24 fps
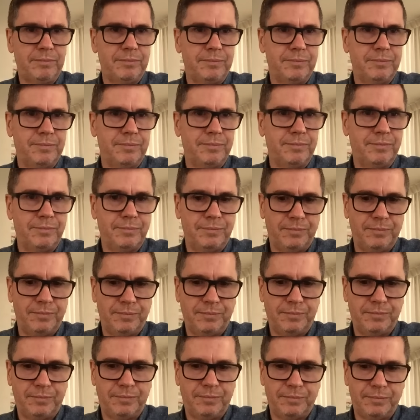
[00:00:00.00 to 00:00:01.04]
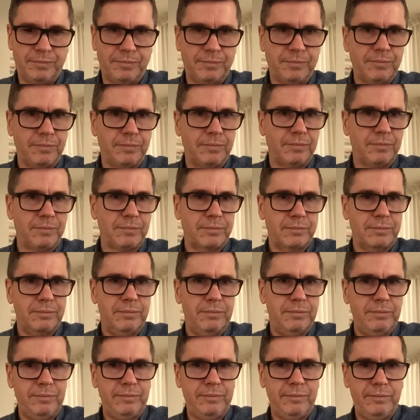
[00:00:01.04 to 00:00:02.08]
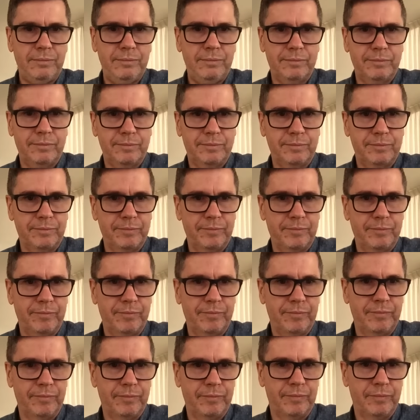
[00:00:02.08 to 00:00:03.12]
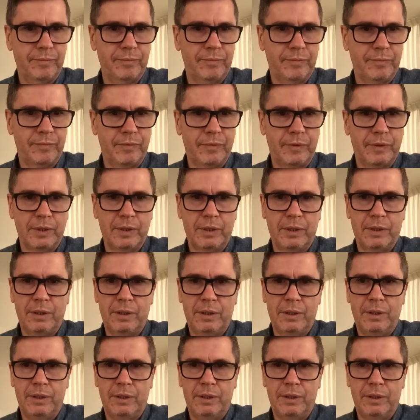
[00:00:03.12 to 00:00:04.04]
Nothing is said.